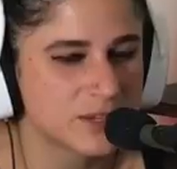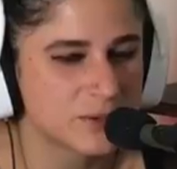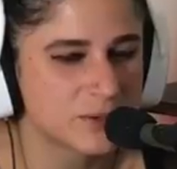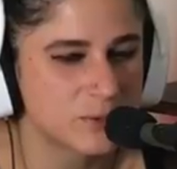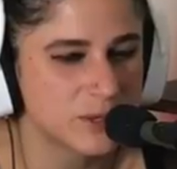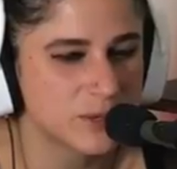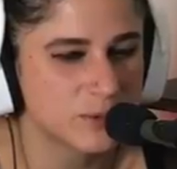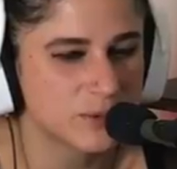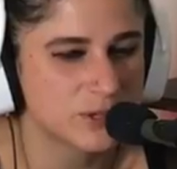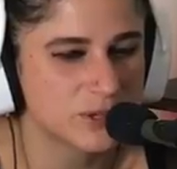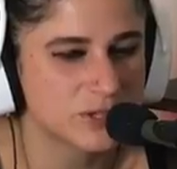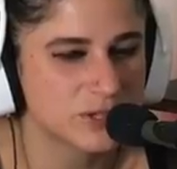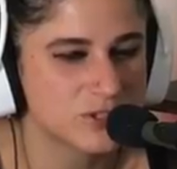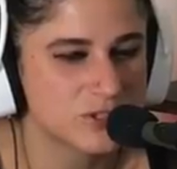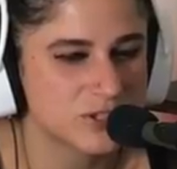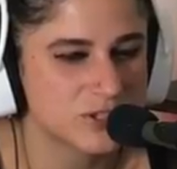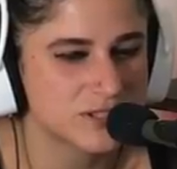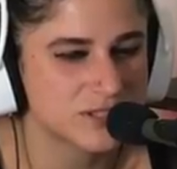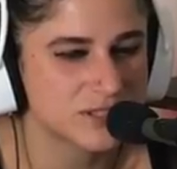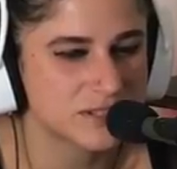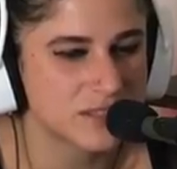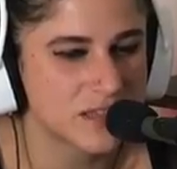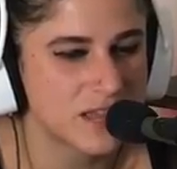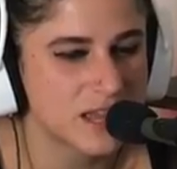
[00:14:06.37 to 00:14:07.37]
We were
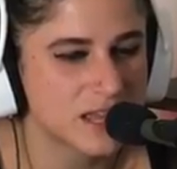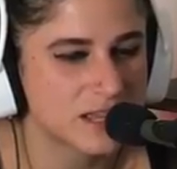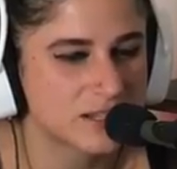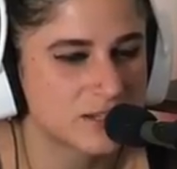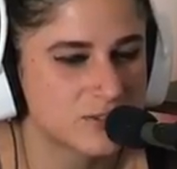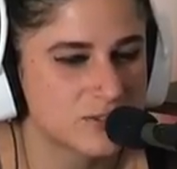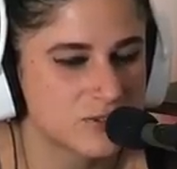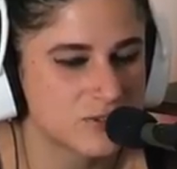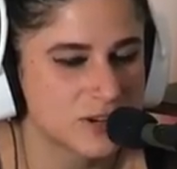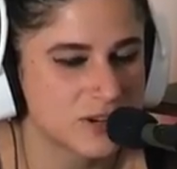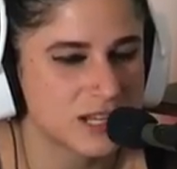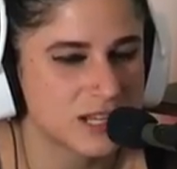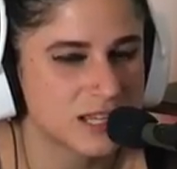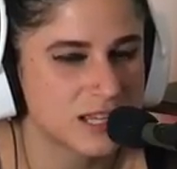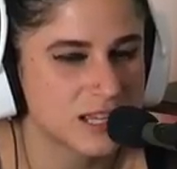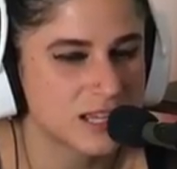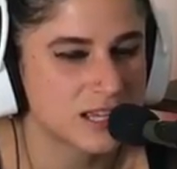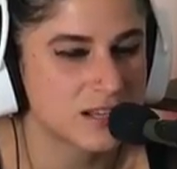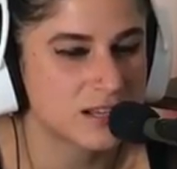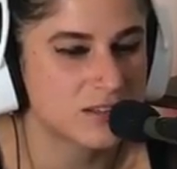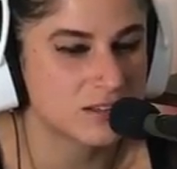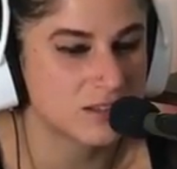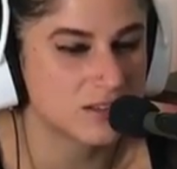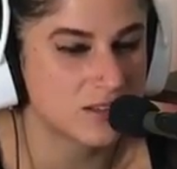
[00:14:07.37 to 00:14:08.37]
just like
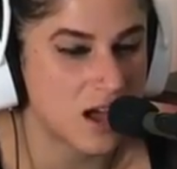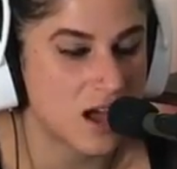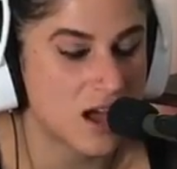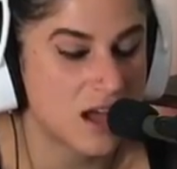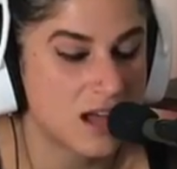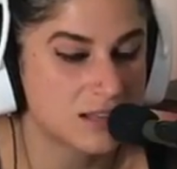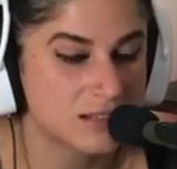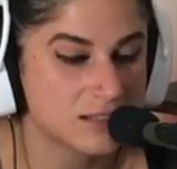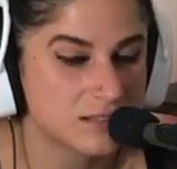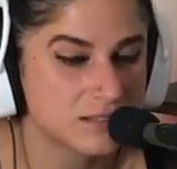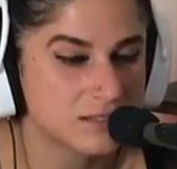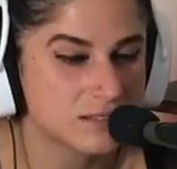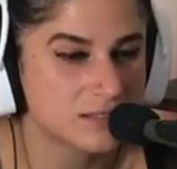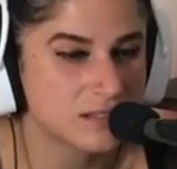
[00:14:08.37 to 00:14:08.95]
drinking a lot.